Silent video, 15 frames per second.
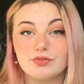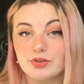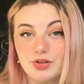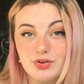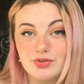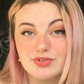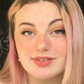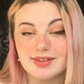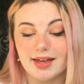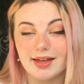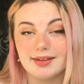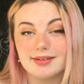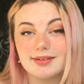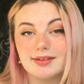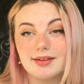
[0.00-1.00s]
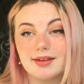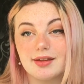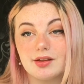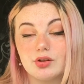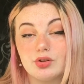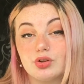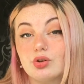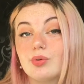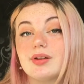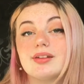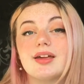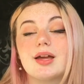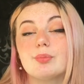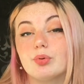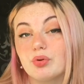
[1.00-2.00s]
you use that, you and
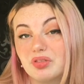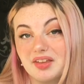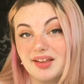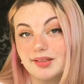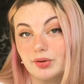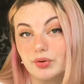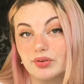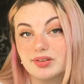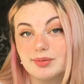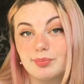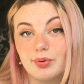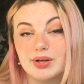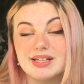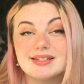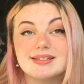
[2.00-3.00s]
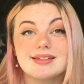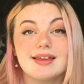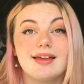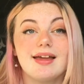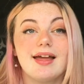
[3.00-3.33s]
I both get loyalty points,